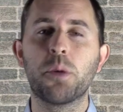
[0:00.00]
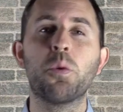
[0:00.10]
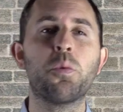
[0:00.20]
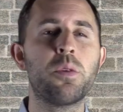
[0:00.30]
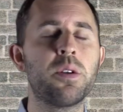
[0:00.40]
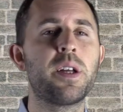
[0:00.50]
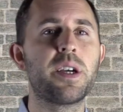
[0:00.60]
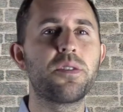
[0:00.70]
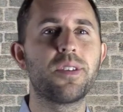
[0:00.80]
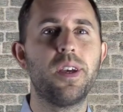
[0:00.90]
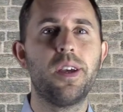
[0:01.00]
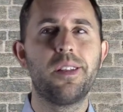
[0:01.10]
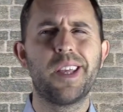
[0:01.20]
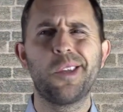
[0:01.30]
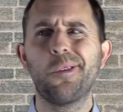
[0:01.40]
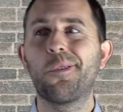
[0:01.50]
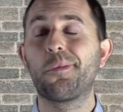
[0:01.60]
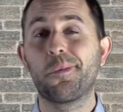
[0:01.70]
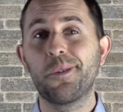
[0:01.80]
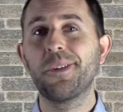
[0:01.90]
They will realize that you
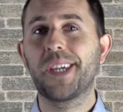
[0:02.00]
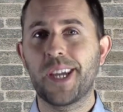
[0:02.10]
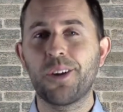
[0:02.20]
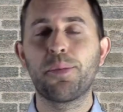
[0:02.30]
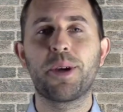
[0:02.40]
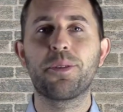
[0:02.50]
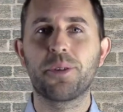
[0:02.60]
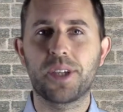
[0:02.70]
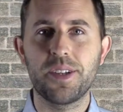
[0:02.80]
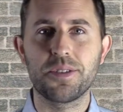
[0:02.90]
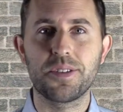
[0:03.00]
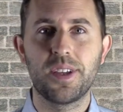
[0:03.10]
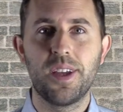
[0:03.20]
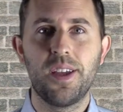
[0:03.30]
don't really care about their kids.